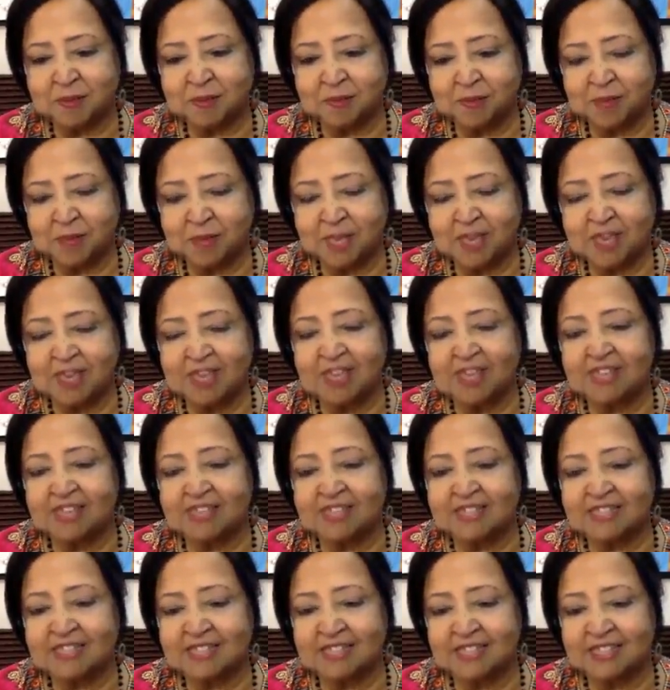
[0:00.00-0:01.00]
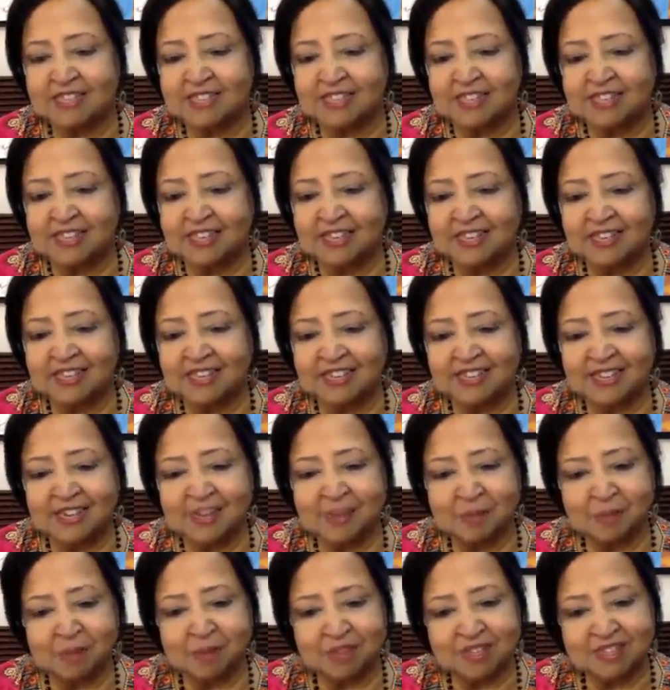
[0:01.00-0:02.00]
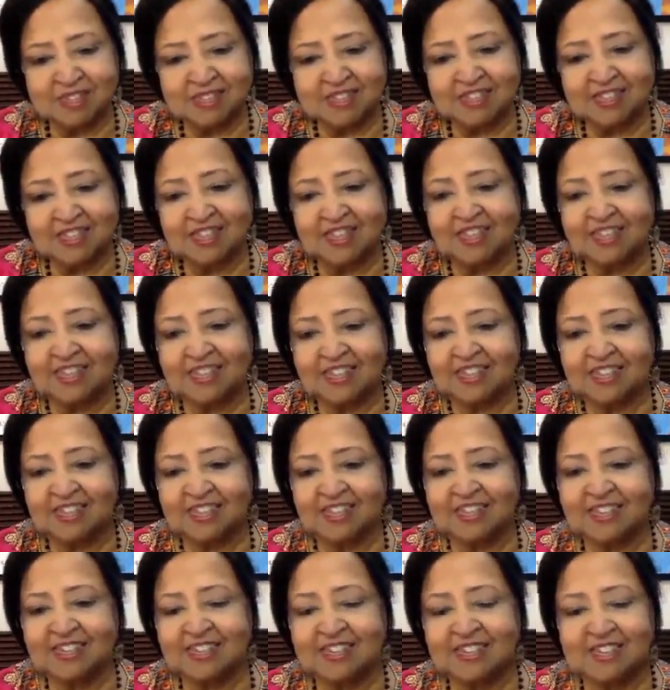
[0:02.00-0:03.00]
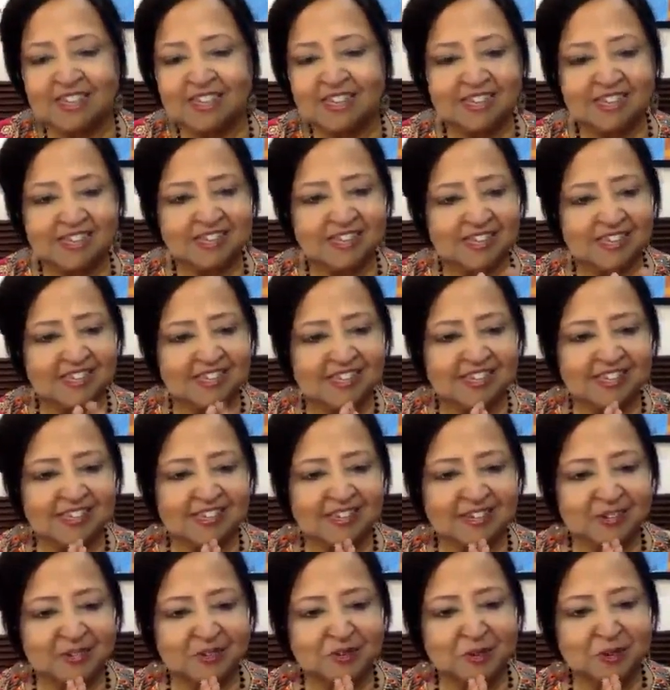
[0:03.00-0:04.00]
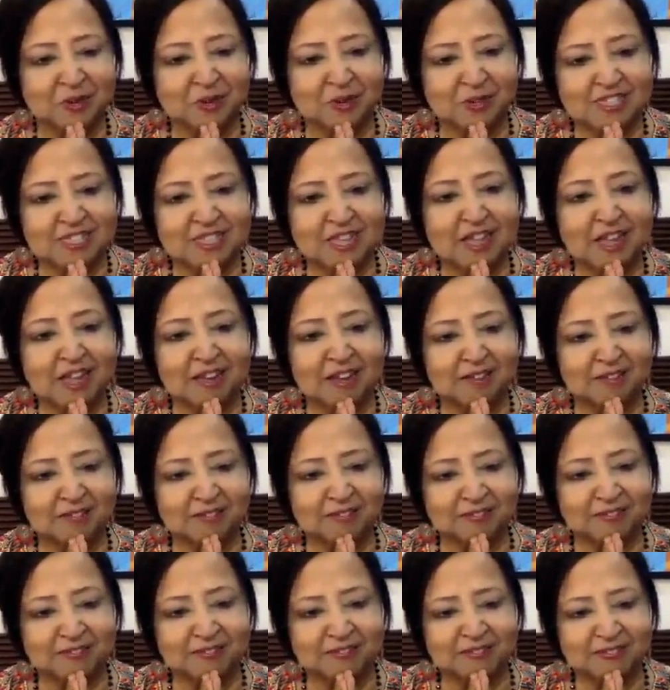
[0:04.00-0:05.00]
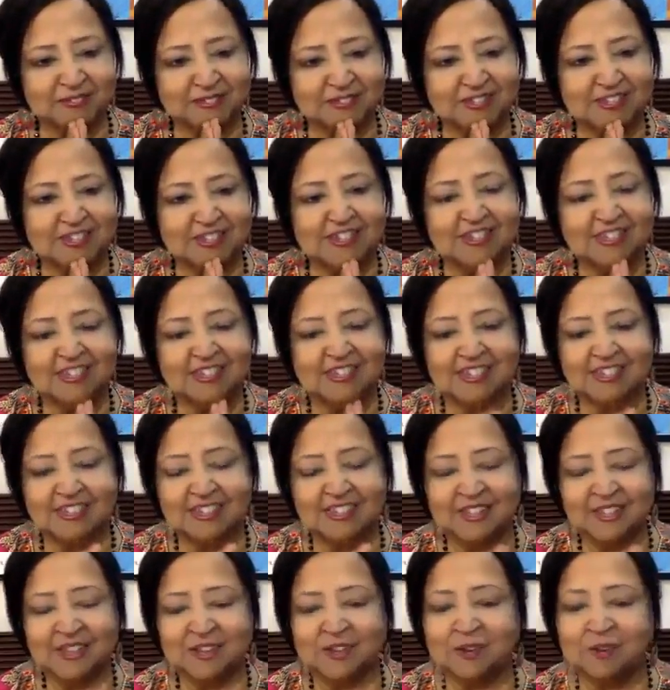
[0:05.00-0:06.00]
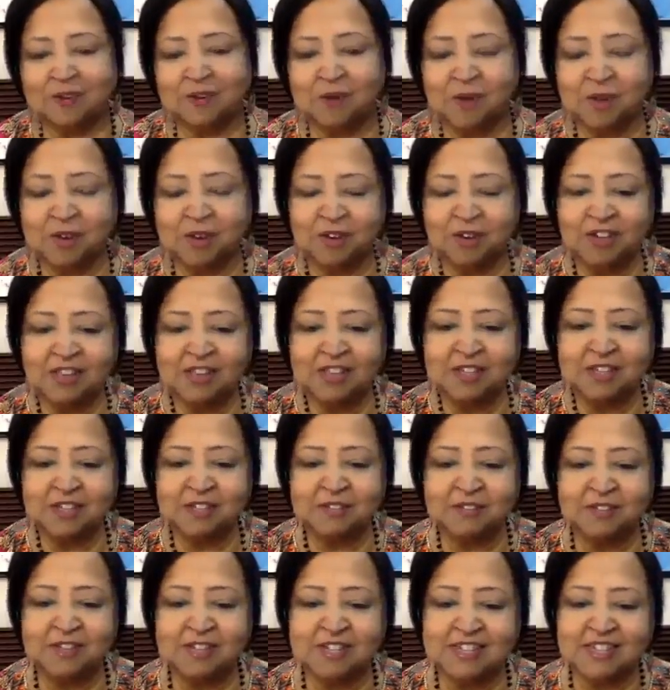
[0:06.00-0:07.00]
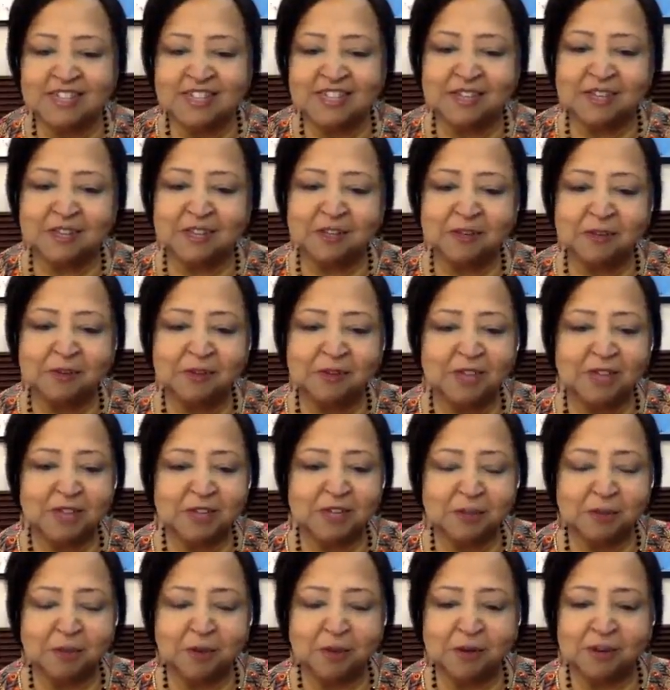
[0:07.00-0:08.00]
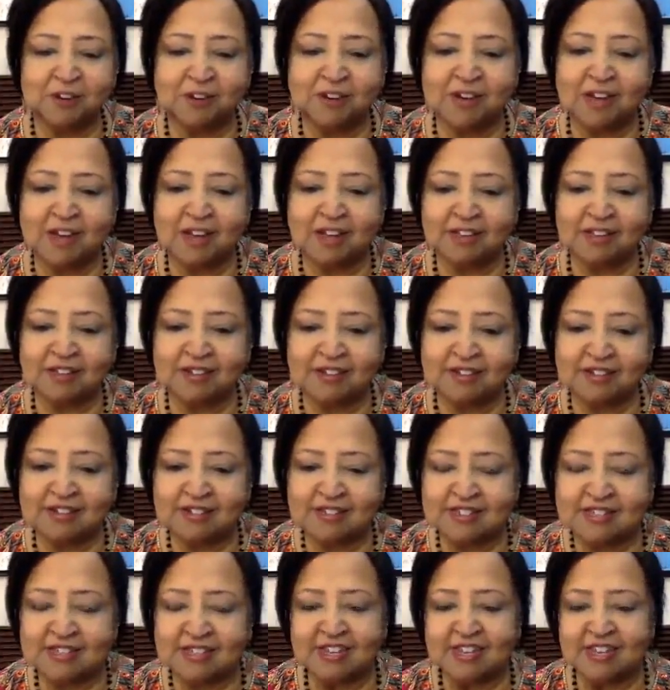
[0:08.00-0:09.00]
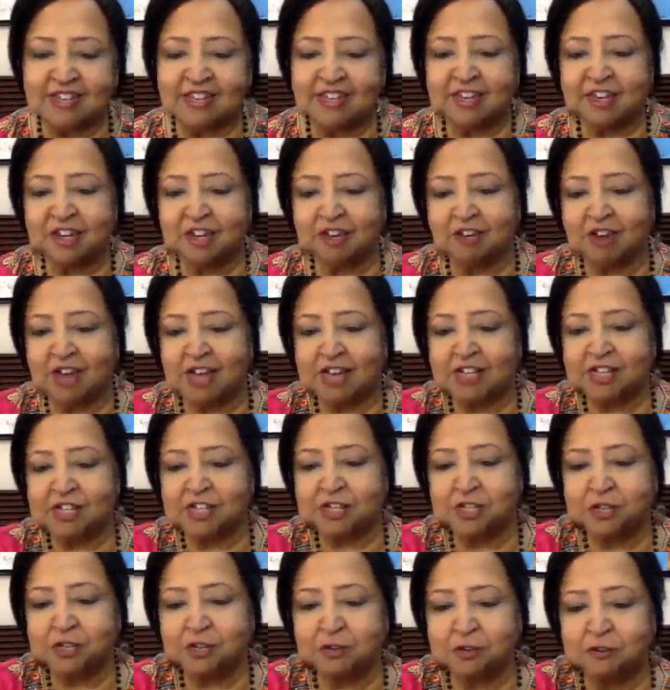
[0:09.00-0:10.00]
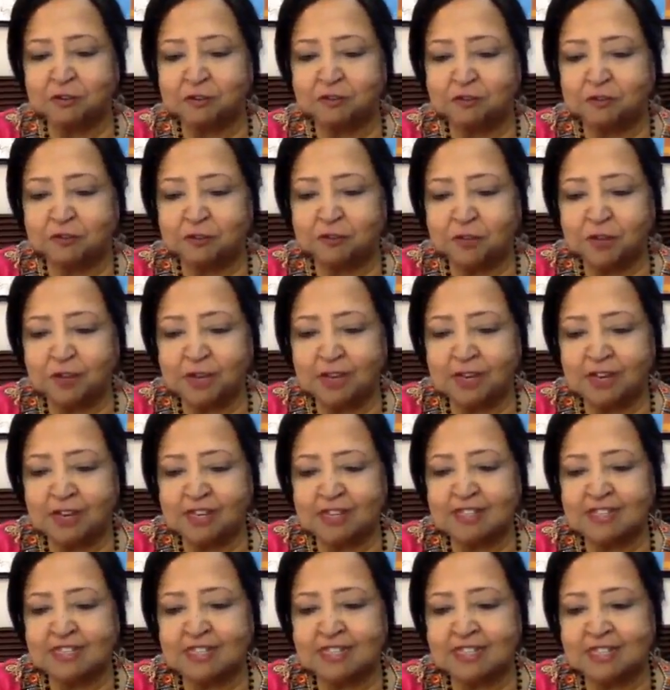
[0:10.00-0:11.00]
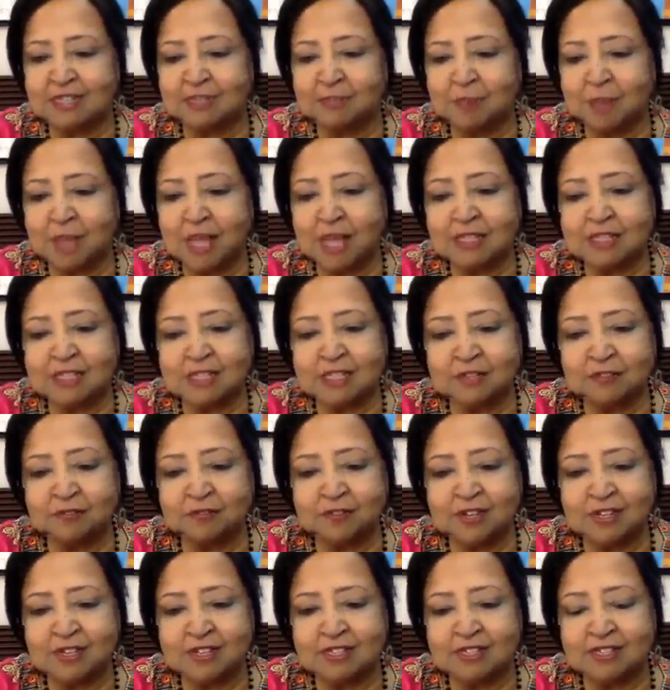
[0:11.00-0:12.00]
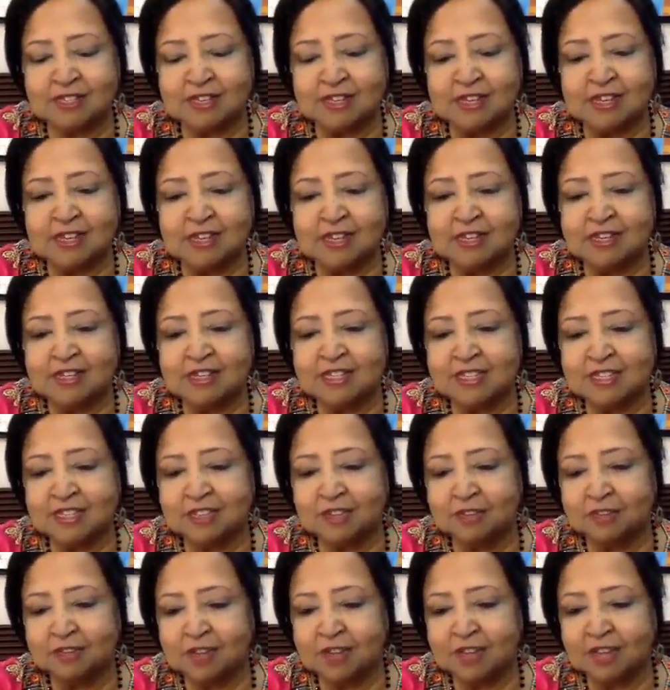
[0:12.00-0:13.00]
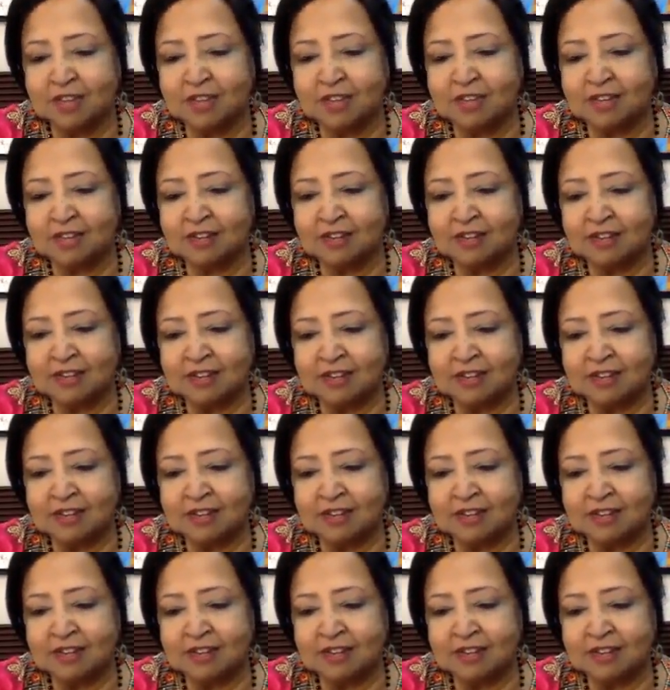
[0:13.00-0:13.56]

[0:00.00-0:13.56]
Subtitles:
peace, namaste, indeed, to yourself, you know, honoring the divinity in you that you honor in others. Gratitude, fullness, expansiveness, serene,